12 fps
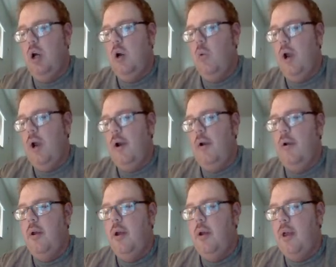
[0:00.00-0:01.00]
where
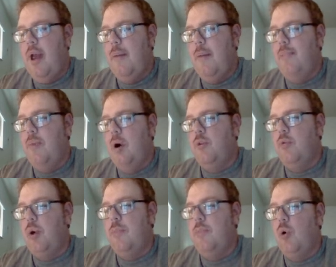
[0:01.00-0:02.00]
you have
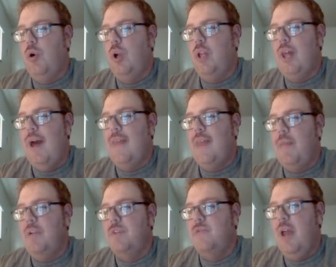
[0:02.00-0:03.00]
Baldroy mourning death of
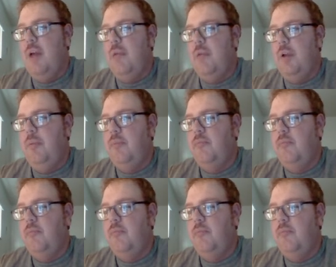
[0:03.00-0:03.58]
his family,